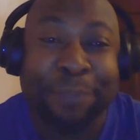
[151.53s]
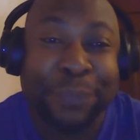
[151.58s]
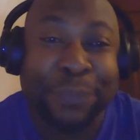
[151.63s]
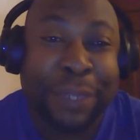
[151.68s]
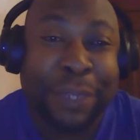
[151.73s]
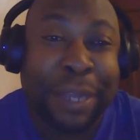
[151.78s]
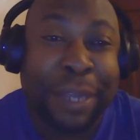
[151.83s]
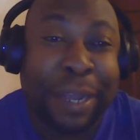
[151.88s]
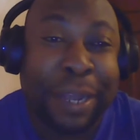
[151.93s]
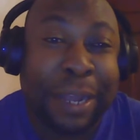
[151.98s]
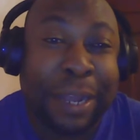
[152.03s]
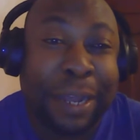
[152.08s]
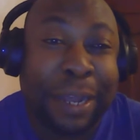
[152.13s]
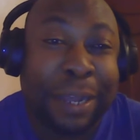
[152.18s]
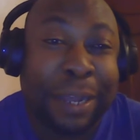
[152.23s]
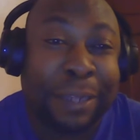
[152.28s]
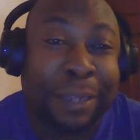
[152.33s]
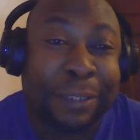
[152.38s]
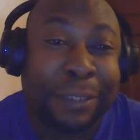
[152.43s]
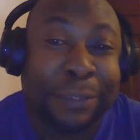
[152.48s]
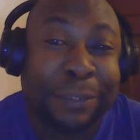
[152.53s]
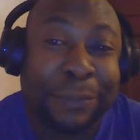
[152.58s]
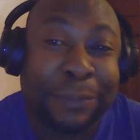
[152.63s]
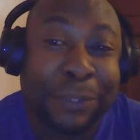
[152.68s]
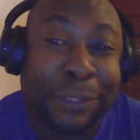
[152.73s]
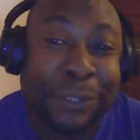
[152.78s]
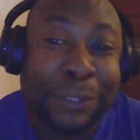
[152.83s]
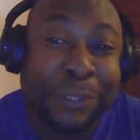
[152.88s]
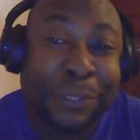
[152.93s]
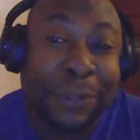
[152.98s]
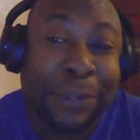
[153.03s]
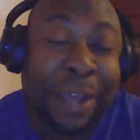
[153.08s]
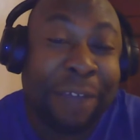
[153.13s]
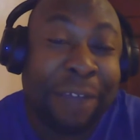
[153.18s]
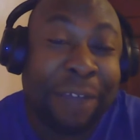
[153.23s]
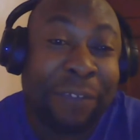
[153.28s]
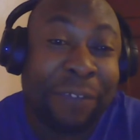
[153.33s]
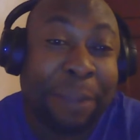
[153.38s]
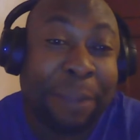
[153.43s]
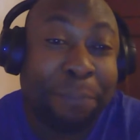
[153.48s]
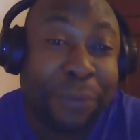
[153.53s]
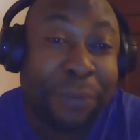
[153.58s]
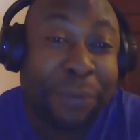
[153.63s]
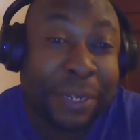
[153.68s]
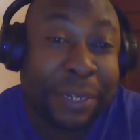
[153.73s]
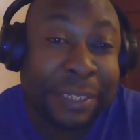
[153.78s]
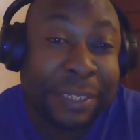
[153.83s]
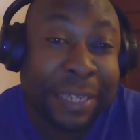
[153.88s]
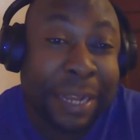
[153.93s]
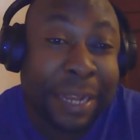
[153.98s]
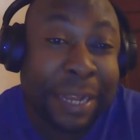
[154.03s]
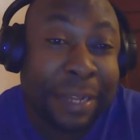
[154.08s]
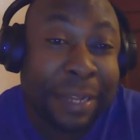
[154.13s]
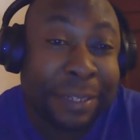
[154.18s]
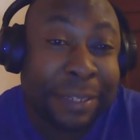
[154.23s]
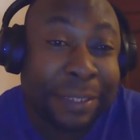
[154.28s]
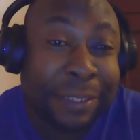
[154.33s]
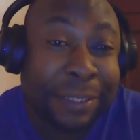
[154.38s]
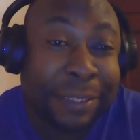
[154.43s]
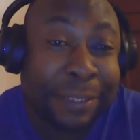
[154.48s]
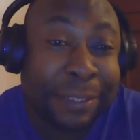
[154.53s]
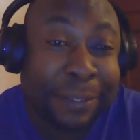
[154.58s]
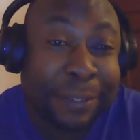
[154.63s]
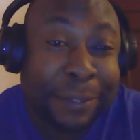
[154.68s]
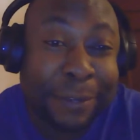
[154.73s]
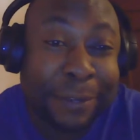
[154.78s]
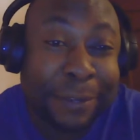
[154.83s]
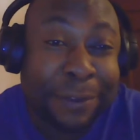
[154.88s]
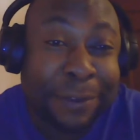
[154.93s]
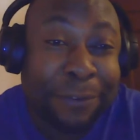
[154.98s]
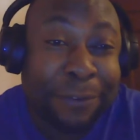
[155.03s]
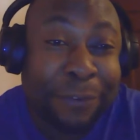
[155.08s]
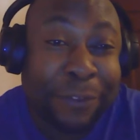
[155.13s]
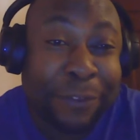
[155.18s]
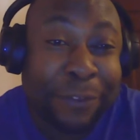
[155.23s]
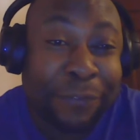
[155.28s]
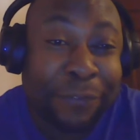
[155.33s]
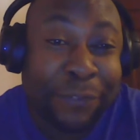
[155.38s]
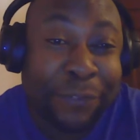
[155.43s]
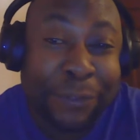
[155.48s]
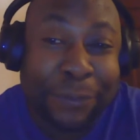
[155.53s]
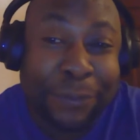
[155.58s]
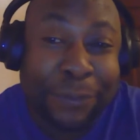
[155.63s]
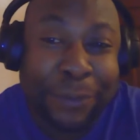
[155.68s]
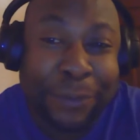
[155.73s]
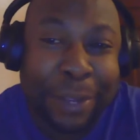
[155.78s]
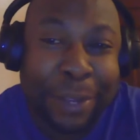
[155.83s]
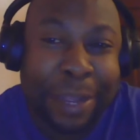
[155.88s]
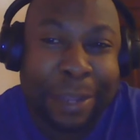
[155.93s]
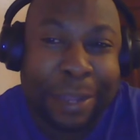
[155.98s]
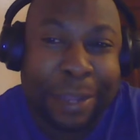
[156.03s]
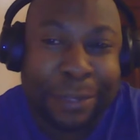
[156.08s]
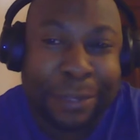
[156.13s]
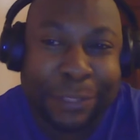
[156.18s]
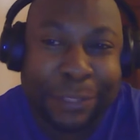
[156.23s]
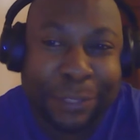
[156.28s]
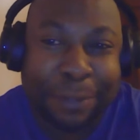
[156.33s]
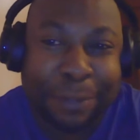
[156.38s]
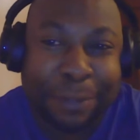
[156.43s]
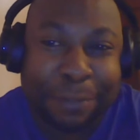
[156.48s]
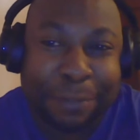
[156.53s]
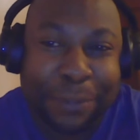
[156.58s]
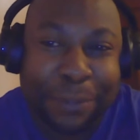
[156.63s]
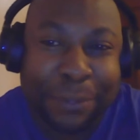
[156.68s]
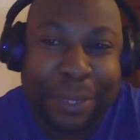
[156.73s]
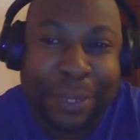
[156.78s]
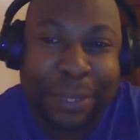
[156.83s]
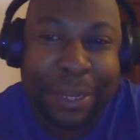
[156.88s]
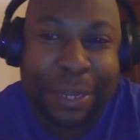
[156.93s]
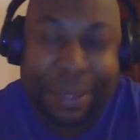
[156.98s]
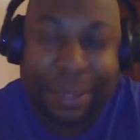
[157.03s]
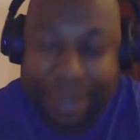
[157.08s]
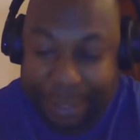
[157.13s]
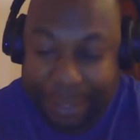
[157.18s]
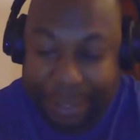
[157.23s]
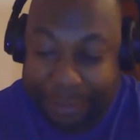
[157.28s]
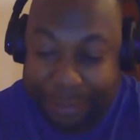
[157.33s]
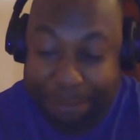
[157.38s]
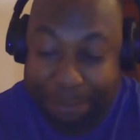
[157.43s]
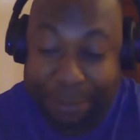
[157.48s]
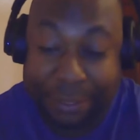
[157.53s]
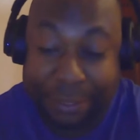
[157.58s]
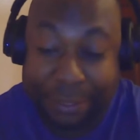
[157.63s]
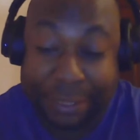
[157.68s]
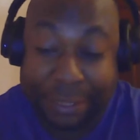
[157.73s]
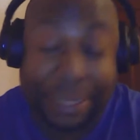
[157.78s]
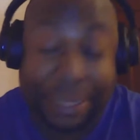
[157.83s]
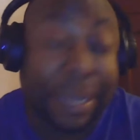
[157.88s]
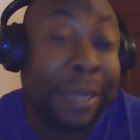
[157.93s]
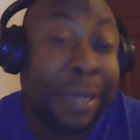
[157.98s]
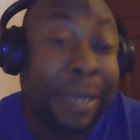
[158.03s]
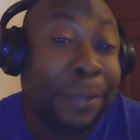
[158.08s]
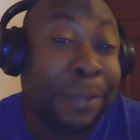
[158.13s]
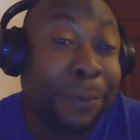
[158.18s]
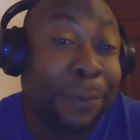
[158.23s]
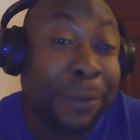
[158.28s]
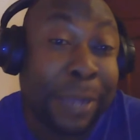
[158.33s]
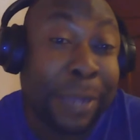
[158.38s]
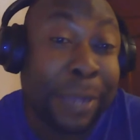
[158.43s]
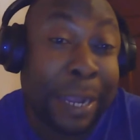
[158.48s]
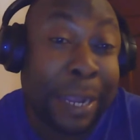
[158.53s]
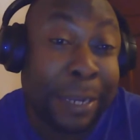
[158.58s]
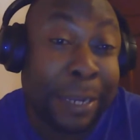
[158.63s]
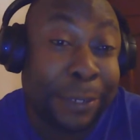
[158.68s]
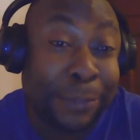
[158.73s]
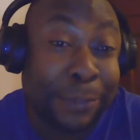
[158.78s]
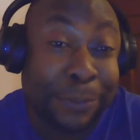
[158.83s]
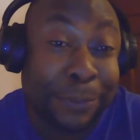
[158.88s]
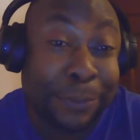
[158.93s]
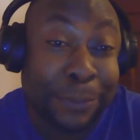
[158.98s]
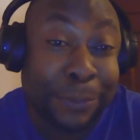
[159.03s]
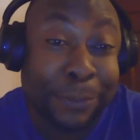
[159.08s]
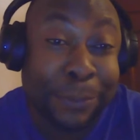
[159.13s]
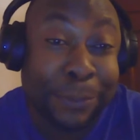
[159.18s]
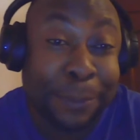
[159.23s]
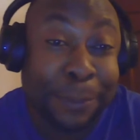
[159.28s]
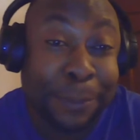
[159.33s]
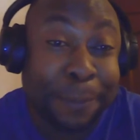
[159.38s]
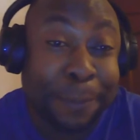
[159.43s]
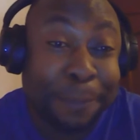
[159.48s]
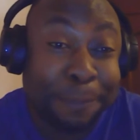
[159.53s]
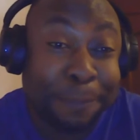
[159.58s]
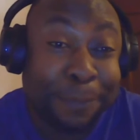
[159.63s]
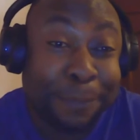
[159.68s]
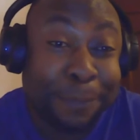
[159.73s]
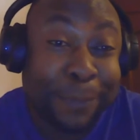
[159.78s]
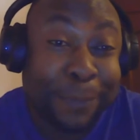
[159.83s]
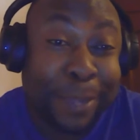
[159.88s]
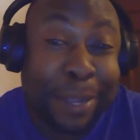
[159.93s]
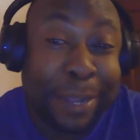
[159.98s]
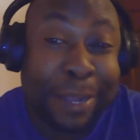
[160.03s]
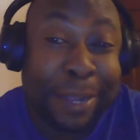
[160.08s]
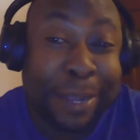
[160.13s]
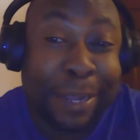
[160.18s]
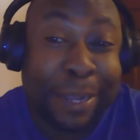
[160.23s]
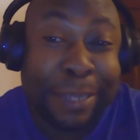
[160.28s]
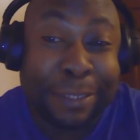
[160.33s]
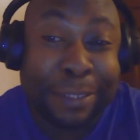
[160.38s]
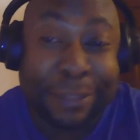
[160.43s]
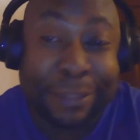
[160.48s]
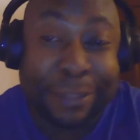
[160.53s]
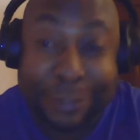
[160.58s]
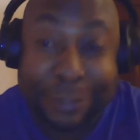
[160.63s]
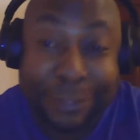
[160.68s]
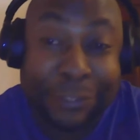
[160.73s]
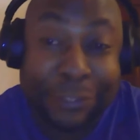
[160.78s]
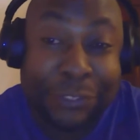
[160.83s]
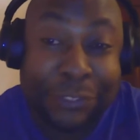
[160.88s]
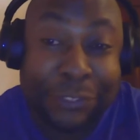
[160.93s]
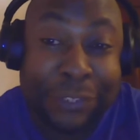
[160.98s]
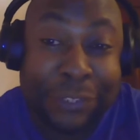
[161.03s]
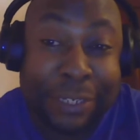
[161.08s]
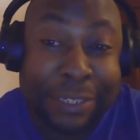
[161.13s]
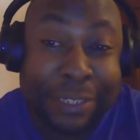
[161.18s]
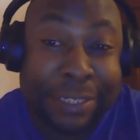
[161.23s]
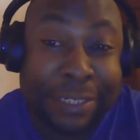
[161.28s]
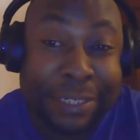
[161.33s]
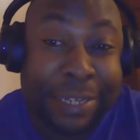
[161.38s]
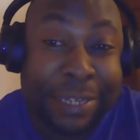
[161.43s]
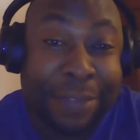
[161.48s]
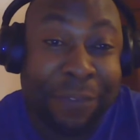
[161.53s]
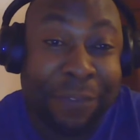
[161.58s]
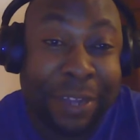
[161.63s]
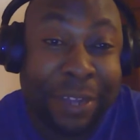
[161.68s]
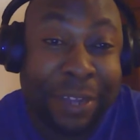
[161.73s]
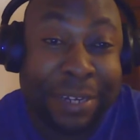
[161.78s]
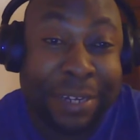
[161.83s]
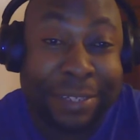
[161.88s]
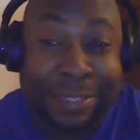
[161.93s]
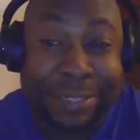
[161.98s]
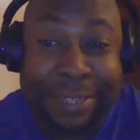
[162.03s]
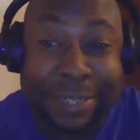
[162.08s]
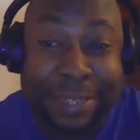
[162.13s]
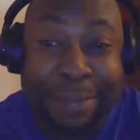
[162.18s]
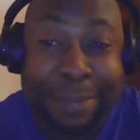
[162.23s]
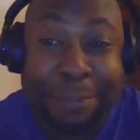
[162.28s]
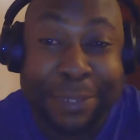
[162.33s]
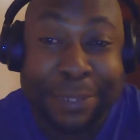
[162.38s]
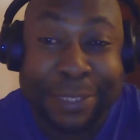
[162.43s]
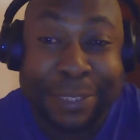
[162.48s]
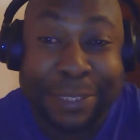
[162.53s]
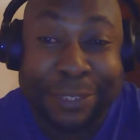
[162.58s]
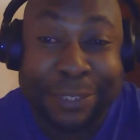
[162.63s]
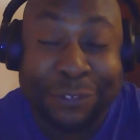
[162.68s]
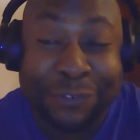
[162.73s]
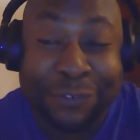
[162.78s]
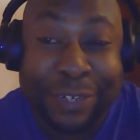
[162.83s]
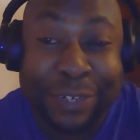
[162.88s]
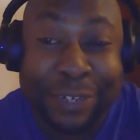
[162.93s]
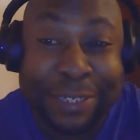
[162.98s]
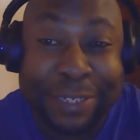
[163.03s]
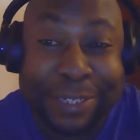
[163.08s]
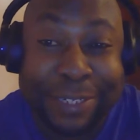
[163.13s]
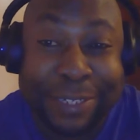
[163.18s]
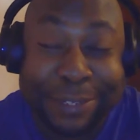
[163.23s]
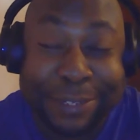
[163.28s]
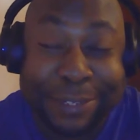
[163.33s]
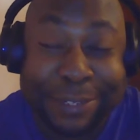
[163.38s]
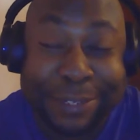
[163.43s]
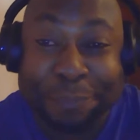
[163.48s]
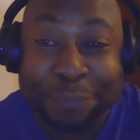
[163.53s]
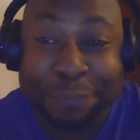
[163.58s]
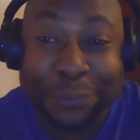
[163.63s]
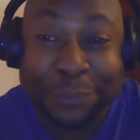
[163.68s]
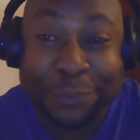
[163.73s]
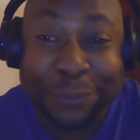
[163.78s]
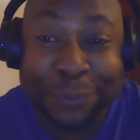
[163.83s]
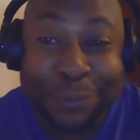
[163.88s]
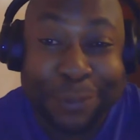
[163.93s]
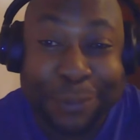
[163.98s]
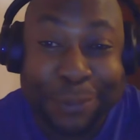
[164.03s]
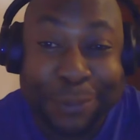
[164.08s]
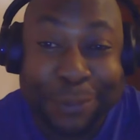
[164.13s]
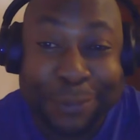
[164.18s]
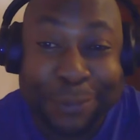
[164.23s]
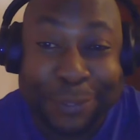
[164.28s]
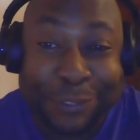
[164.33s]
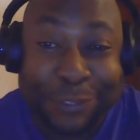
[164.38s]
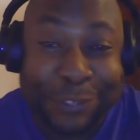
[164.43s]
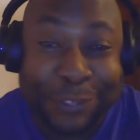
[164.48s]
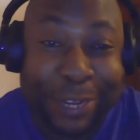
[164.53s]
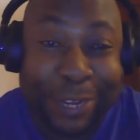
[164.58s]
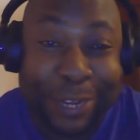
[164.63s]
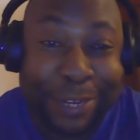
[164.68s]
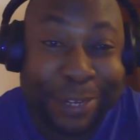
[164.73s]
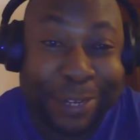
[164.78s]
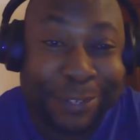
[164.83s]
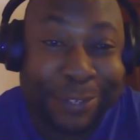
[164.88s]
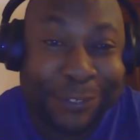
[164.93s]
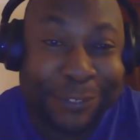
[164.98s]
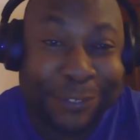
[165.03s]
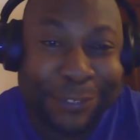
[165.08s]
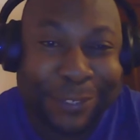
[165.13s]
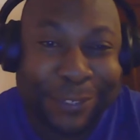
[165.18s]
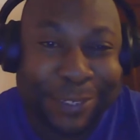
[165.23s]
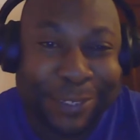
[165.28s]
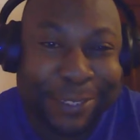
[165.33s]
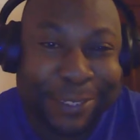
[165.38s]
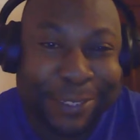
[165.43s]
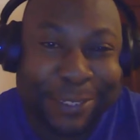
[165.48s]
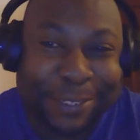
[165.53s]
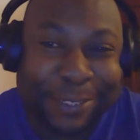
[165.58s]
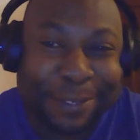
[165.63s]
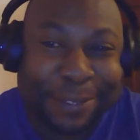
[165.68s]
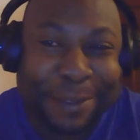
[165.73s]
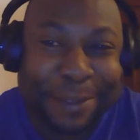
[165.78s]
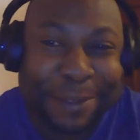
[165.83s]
and we also have appraisals, review, and some total. That's basically what I do. And each day is never the same. It's interesting with challenges.